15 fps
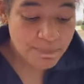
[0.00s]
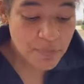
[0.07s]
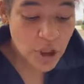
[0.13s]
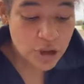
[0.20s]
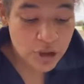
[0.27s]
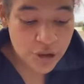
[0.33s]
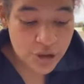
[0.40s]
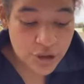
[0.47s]

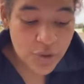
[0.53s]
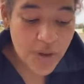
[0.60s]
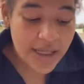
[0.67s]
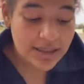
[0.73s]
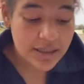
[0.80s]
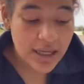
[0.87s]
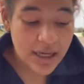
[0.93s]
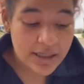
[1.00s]
Lou and
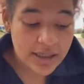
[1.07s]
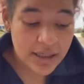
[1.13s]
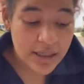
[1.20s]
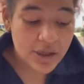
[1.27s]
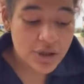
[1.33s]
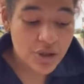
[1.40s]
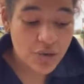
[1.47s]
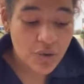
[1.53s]
Lila,
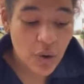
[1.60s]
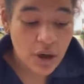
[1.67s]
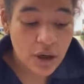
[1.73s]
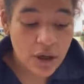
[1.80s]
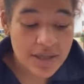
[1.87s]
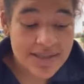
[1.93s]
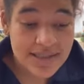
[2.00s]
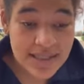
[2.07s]
who
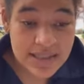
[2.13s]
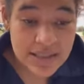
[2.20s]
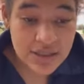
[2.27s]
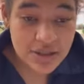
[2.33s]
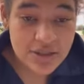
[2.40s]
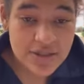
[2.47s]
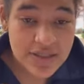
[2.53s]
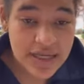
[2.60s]
are
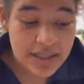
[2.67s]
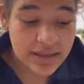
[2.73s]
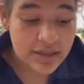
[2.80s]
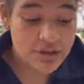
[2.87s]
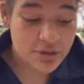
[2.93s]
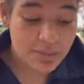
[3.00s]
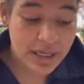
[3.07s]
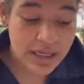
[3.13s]
sisters and they're
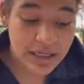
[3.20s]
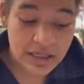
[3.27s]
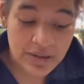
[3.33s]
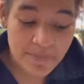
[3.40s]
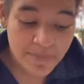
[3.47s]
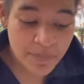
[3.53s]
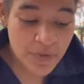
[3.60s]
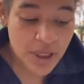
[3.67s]
Jamaican.
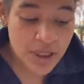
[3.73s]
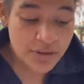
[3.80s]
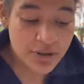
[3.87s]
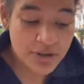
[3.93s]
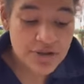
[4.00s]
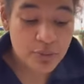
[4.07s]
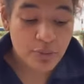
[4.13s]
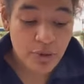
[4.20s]

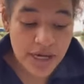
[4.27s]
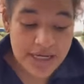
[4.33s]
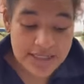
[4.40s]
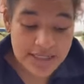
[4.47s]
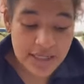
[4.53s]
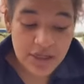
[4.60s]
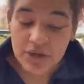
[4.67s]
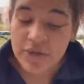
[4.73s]
There's
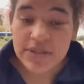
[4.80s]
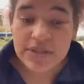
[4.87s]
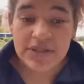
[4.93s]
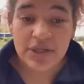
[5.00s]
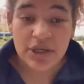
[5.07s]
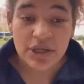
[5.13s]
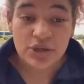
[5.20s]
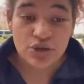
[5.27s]
Bridie, who is
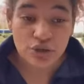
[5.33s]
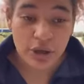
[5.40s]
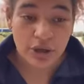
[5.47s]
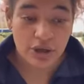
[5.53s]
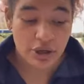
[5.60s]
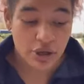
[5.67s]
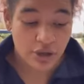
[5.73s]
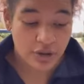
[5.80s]
the drug
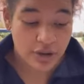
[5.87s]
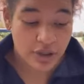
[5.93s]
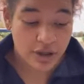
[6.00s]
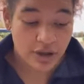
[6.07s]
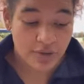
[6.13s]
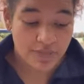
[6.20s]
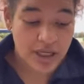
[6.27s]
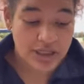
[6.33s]

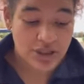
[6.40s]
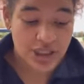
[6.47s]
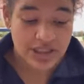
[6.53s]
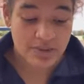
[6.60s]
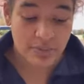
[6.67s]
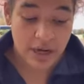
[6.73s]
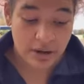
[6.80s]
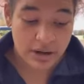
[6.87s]
courier, and she's
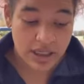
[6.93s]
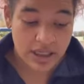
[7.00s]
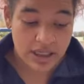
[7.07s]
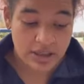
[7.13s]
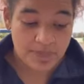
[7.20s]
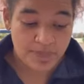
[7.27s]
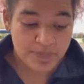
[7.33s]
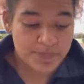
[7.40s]

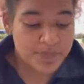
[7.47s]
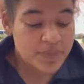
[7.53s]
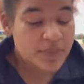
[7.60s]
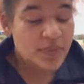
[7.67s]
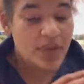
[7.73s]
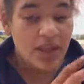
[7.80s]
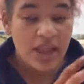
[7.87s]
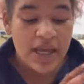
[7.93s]
American.
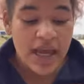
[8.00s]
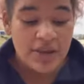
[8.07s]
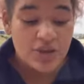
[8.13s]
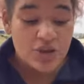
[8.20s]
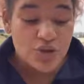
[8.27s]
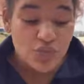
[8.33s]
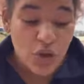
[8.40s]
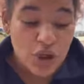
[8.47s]
There's
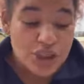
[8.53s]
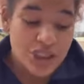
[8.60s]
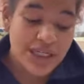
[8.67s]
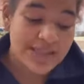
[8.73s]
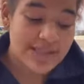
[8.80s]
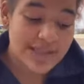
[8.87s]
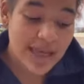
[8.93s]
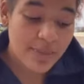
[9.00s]
Rog and
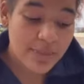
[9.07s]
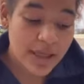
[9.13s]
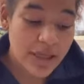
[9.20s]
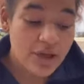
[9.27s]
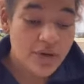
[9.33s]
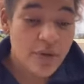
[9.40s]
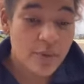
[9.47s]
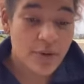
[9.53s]
Sammy,
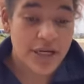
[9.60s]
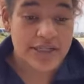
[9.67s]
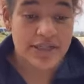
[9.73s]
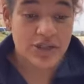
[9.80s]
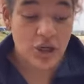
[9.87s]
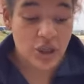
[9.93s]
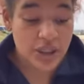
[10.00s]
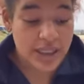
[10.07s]
who are Bridie's
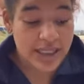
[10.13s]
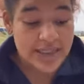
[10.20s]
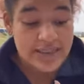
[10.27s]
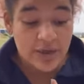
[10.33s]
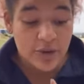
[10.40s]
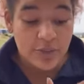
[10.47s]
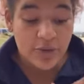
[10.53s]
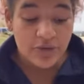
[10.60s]
colleagues.
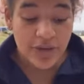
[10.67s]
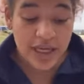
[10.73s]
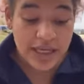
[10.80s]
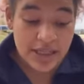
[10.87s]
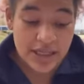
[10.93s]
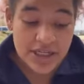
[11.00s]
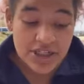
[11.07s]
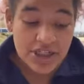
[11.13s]
They're both
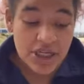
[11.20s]
English.